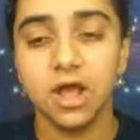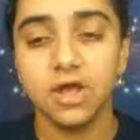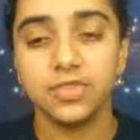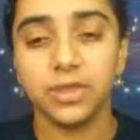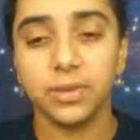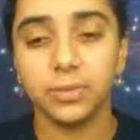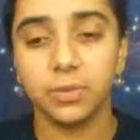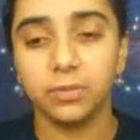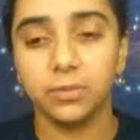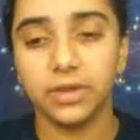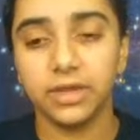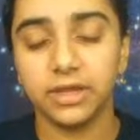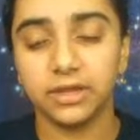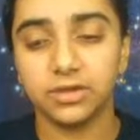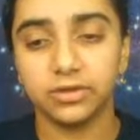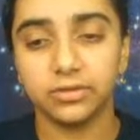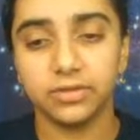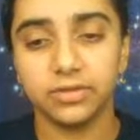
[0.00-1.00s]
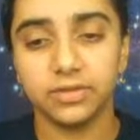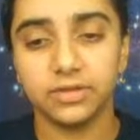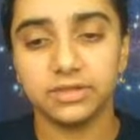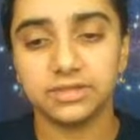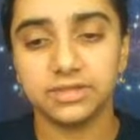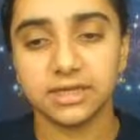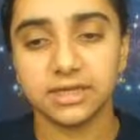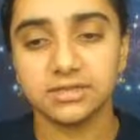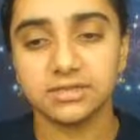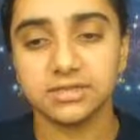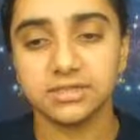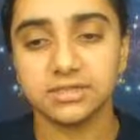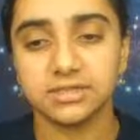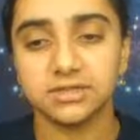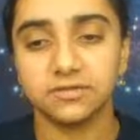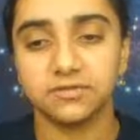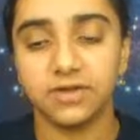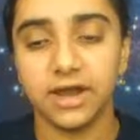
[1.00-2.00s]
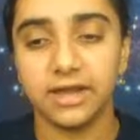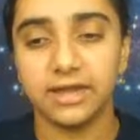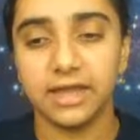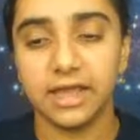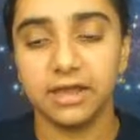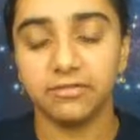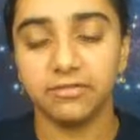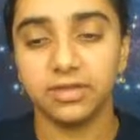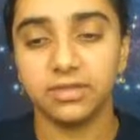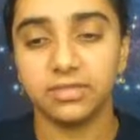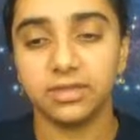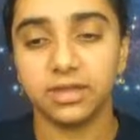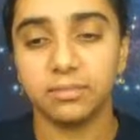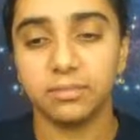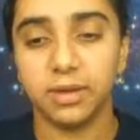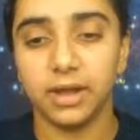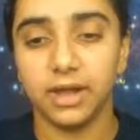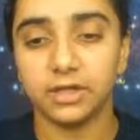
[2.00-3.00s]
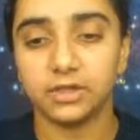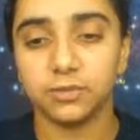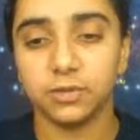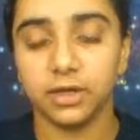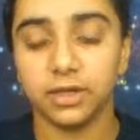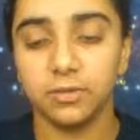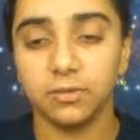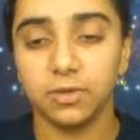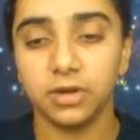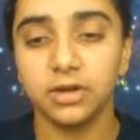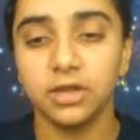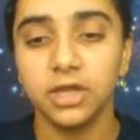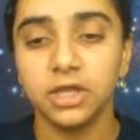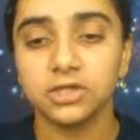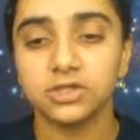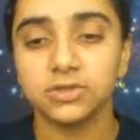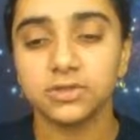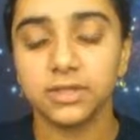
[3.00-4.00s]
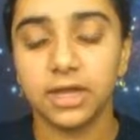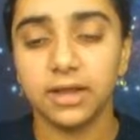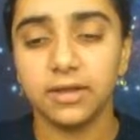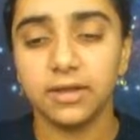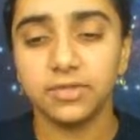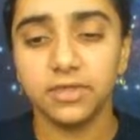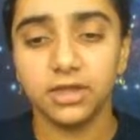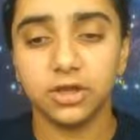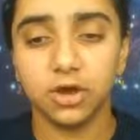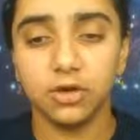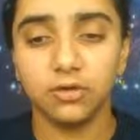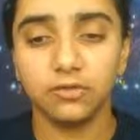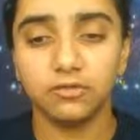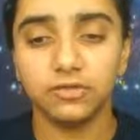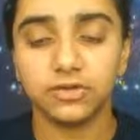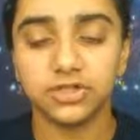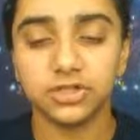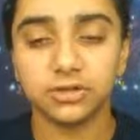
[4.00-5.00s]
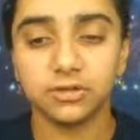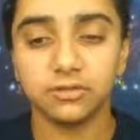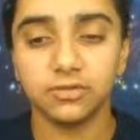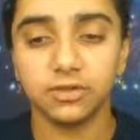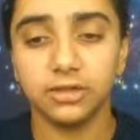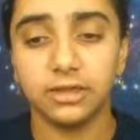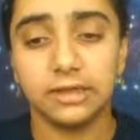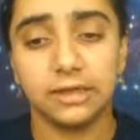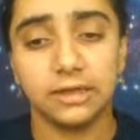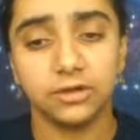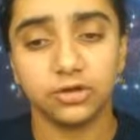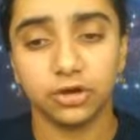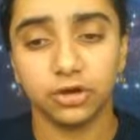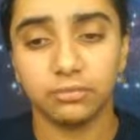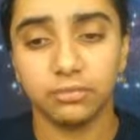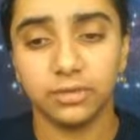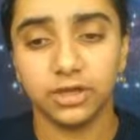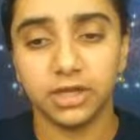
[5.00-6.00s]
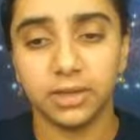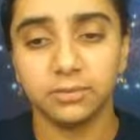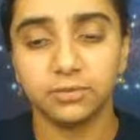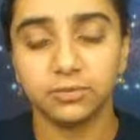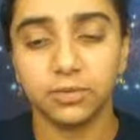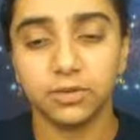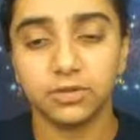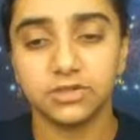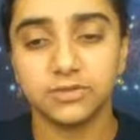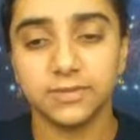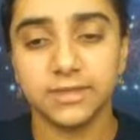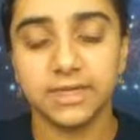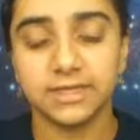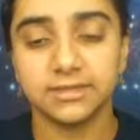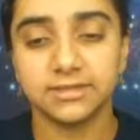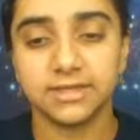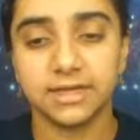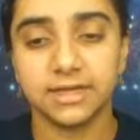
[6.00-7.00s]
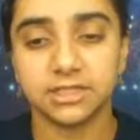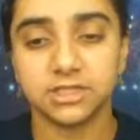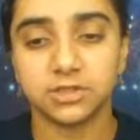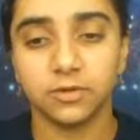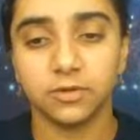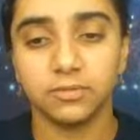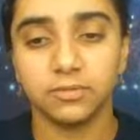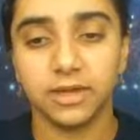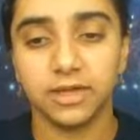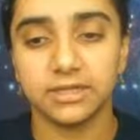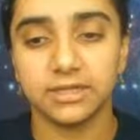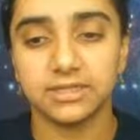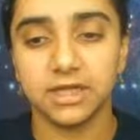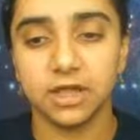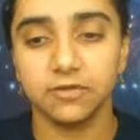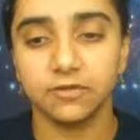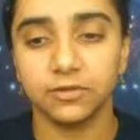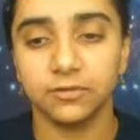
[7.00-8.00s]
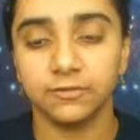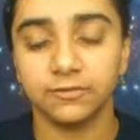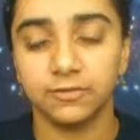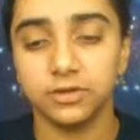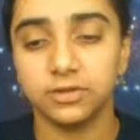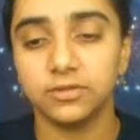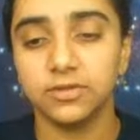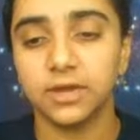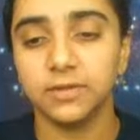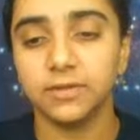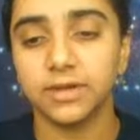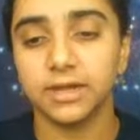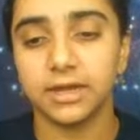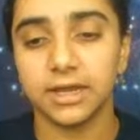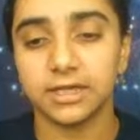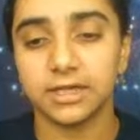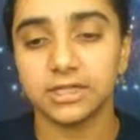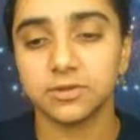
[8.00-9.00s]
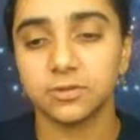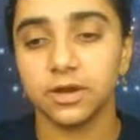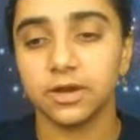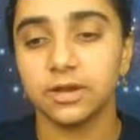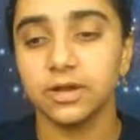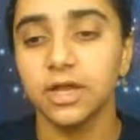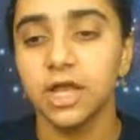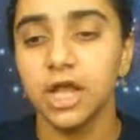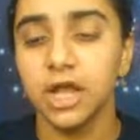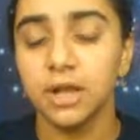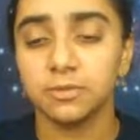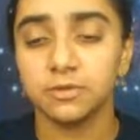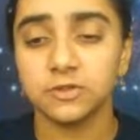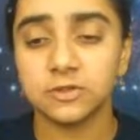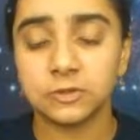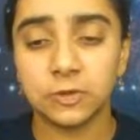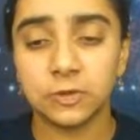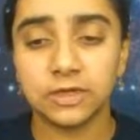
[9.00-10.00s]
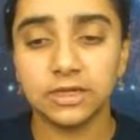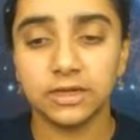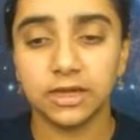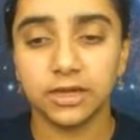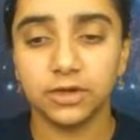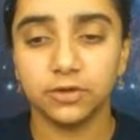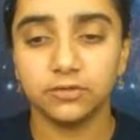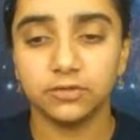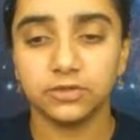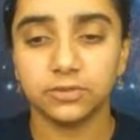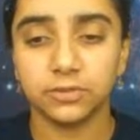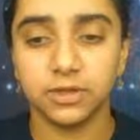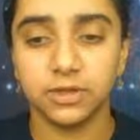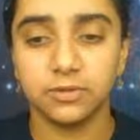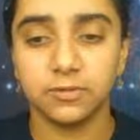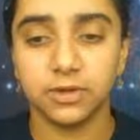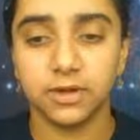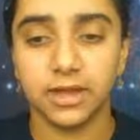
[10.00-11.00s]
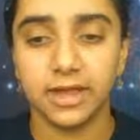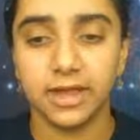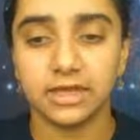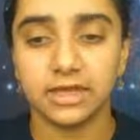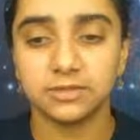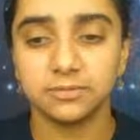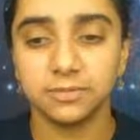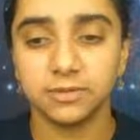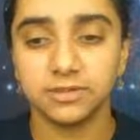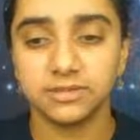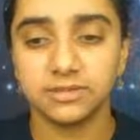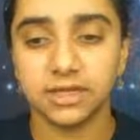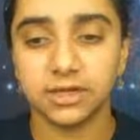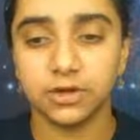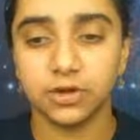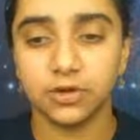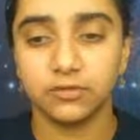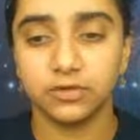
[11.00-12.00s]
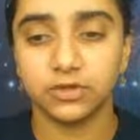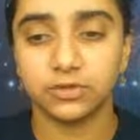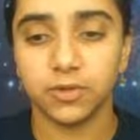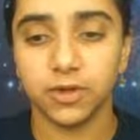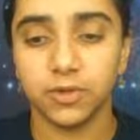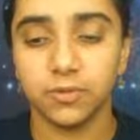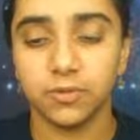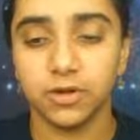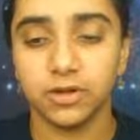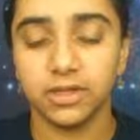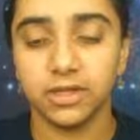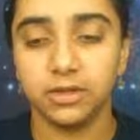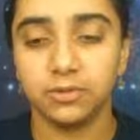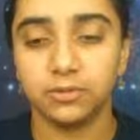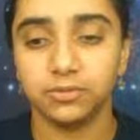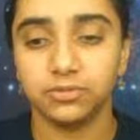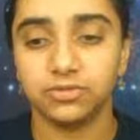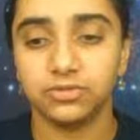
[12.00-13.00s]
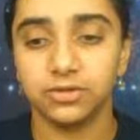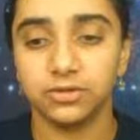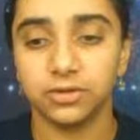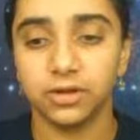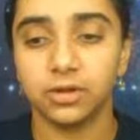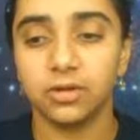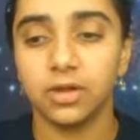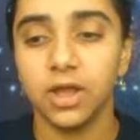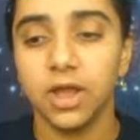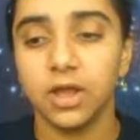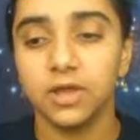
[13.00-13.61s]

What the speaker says: Then what we can do in this case is divide everything by 21 so that the coefficient of the leading term becomes 1. So we get this x squared by itself, and if we do that, we get x squared plus 29 over 21x plus 10 over 21 equals 0.